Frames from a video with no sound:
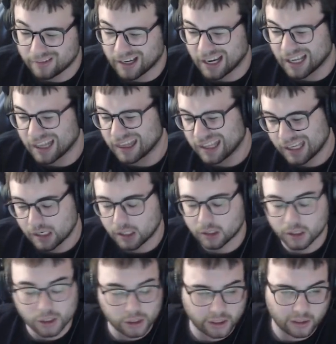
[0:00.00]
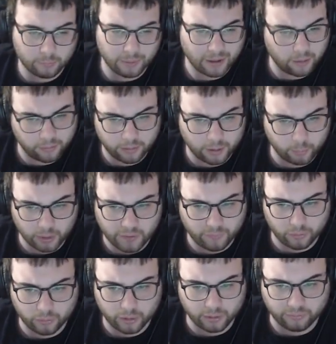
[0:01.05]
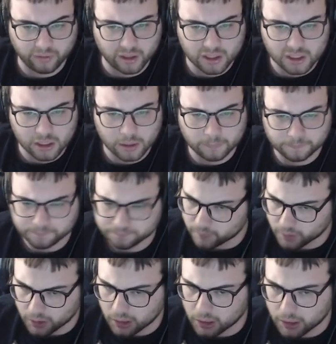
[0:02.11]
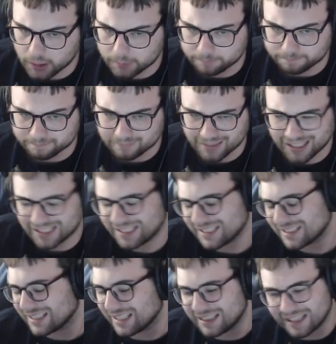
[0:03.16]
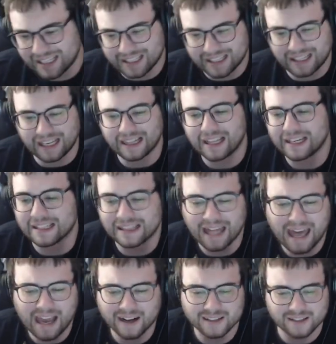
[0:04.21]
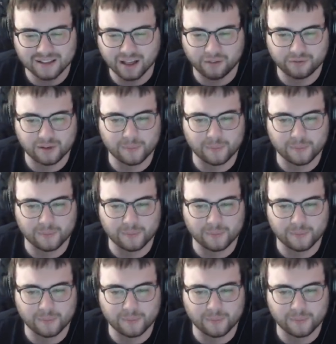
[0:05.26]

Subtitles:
I think, on the channel, but I don't think we ever really finished it. They like lack stuff to